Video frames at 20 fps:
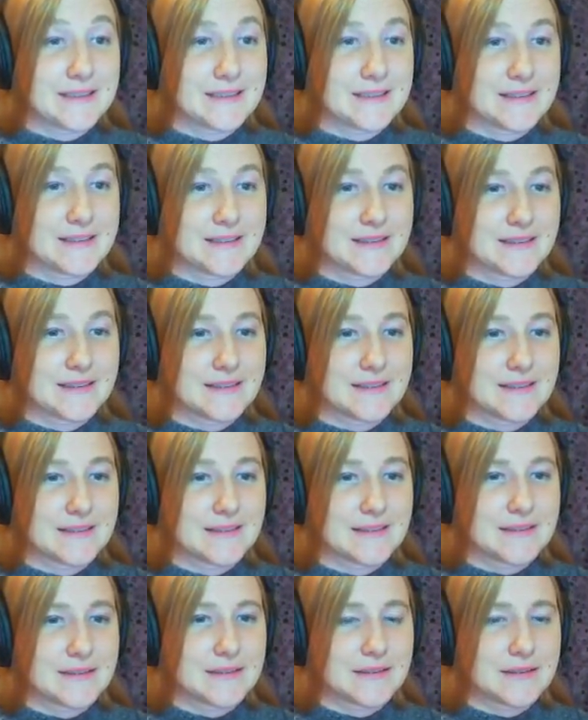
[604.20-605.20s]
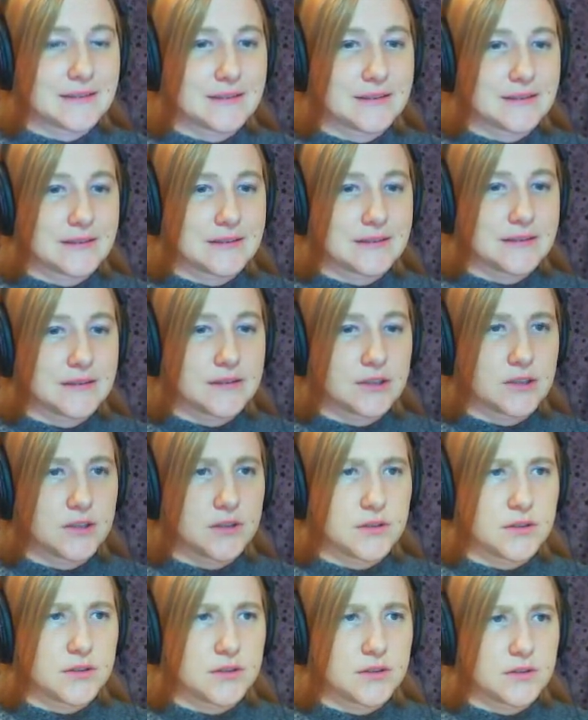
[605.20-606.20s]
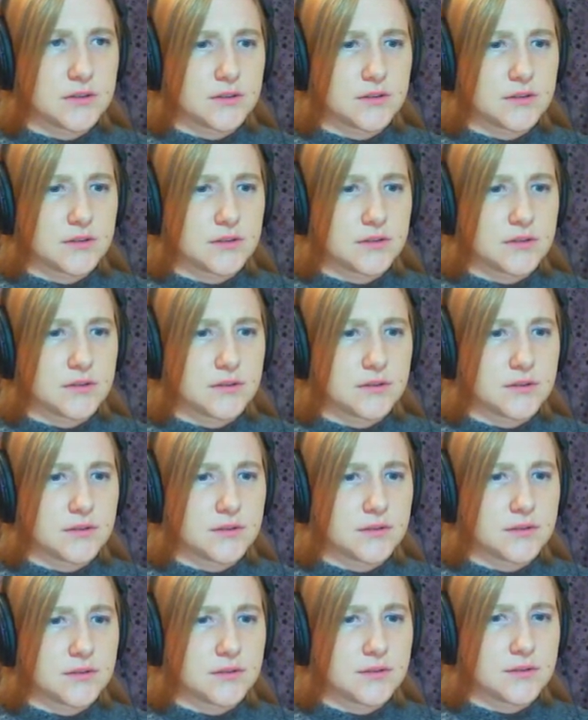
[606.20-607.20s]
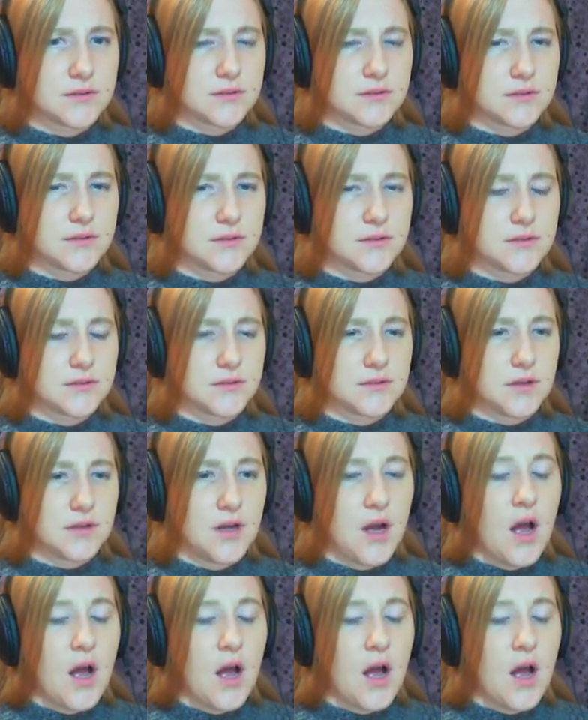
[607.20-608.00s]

(silence)